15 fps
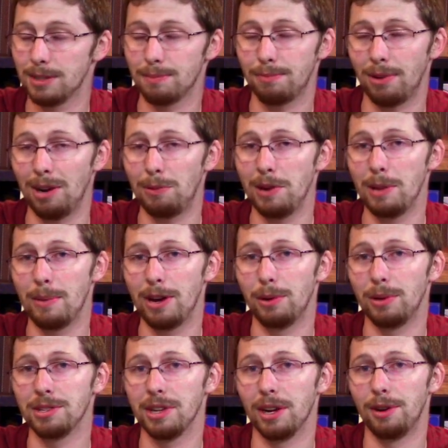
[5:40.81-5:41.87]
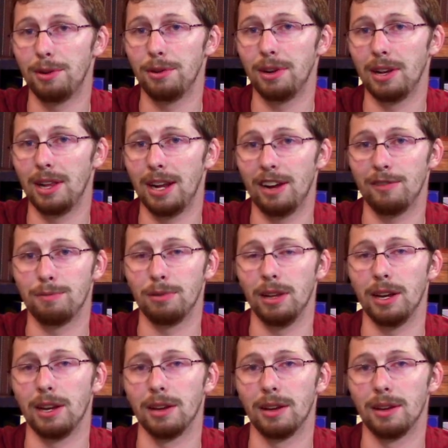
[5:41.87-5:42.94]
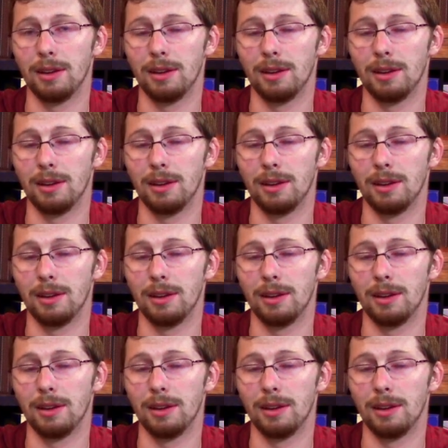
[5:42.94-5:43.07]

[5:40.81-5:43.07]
probably one of the better ones I own and that I've played.